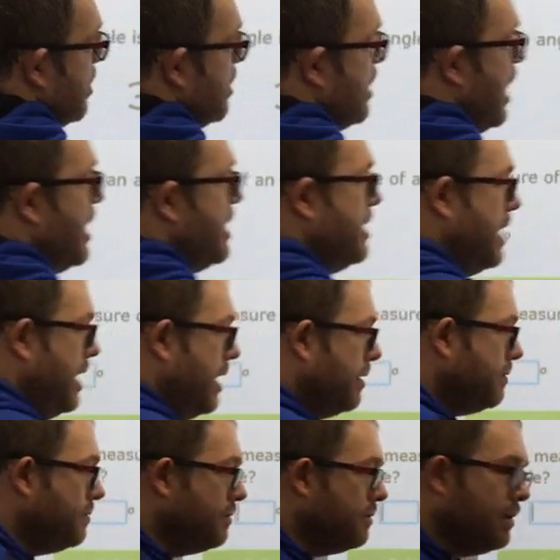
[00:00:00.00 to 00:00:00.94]

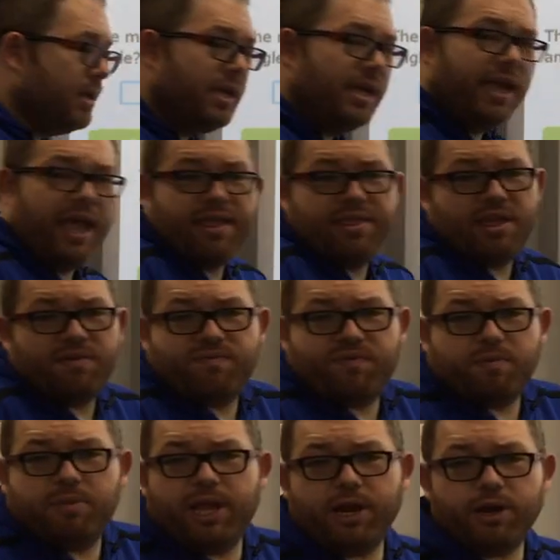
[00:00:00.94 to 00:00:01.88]
90? And then
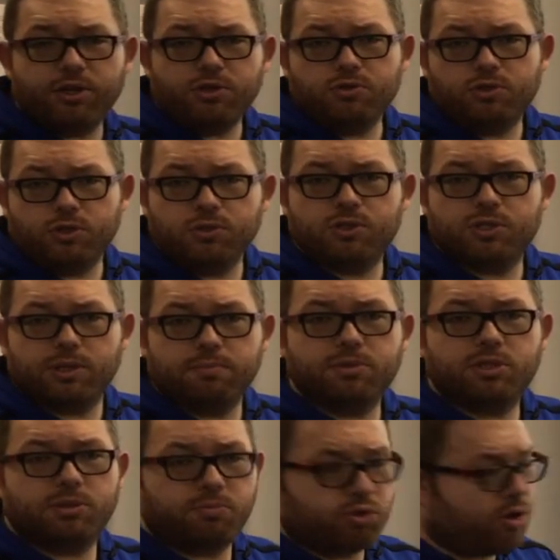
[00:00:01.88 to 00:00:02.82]
from there you do some
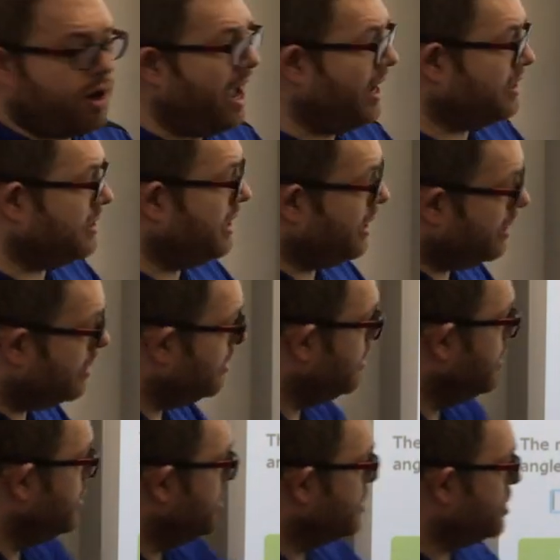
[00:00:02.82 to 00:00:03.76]
subtracting.
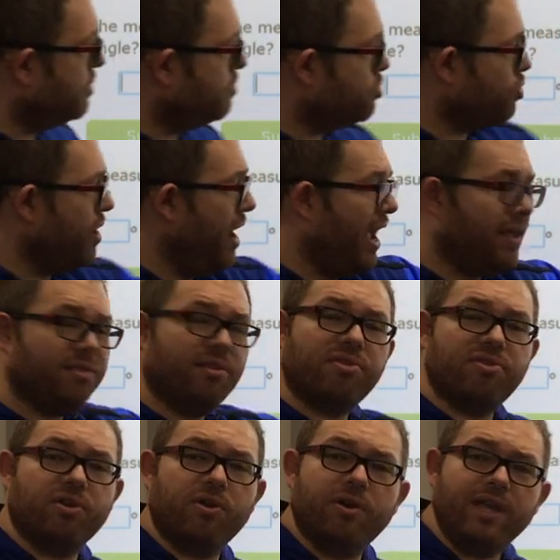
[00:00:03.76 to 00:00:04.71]
Subtract the
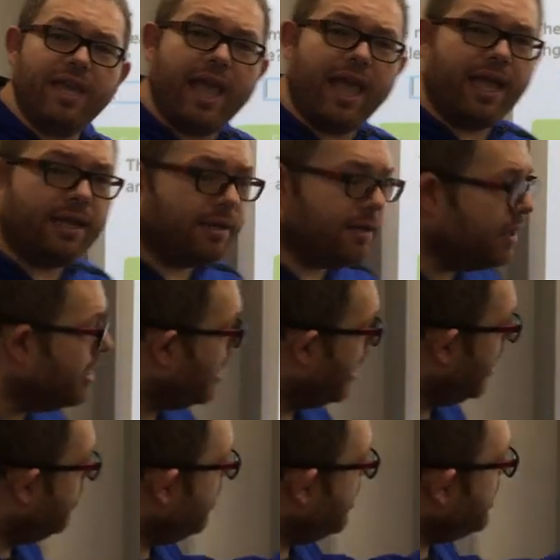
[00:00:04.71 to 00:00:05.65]
38
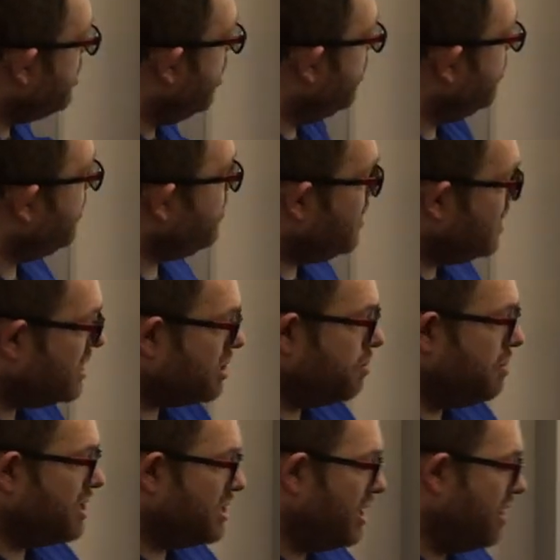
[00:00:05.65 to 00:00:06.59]
and we know that this
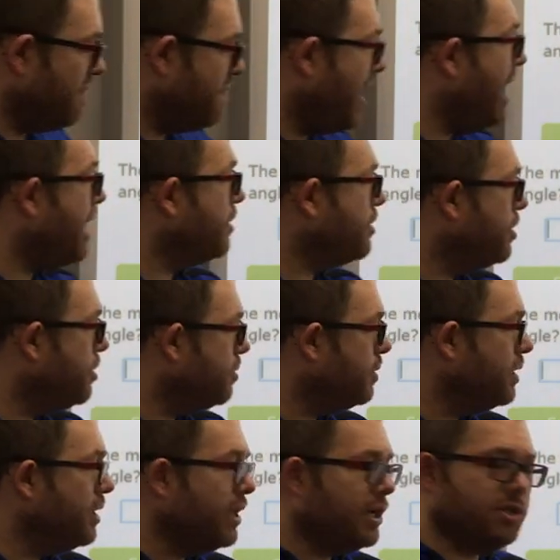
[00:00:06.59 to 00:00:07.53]
missing value
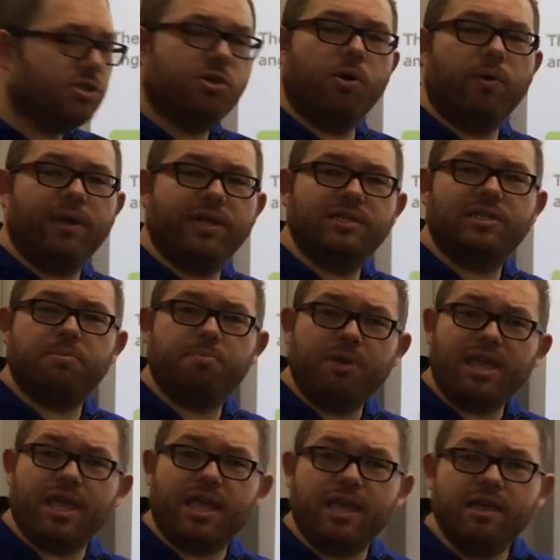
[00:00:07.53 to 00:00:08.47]
is going to
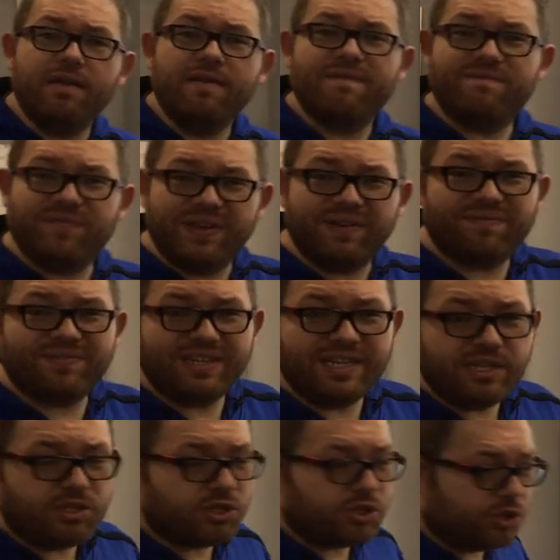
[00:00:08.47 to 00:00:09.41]
be
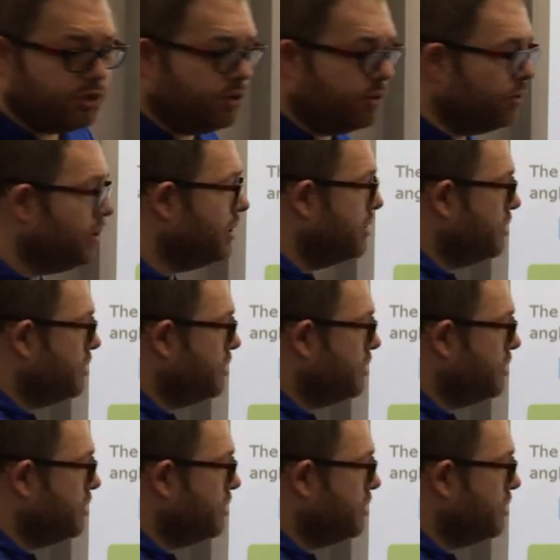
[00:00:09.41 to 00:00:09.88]
52